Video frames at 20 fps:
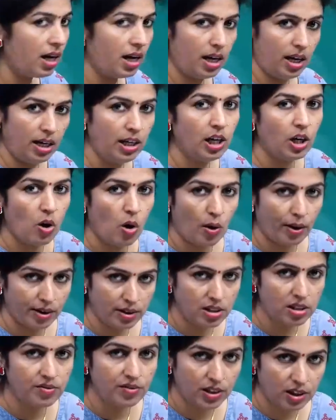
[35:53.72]
in
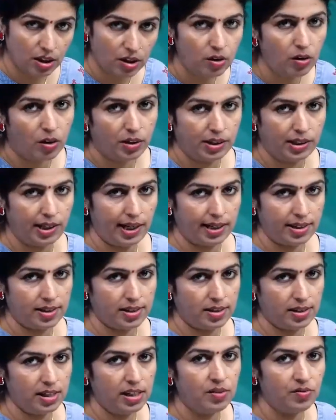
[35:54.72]
accordance with the
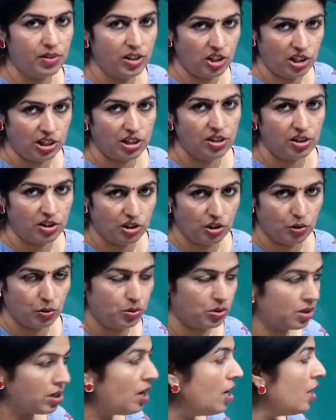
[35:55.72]
context in which it is
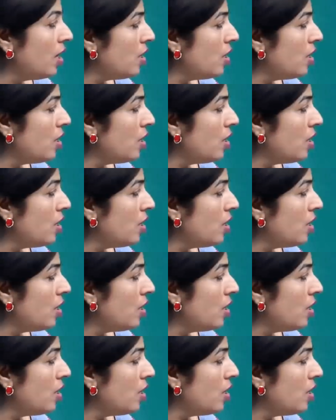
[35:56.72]
used.